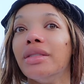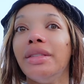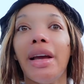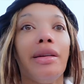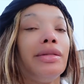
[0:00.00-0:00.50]

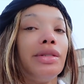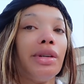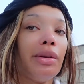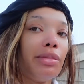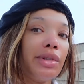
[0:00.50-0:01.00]
That
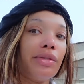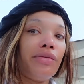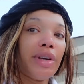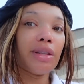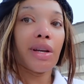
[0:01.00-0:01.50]
shit was
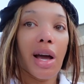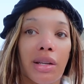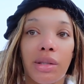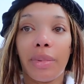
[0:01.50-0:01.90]
fifty dollars a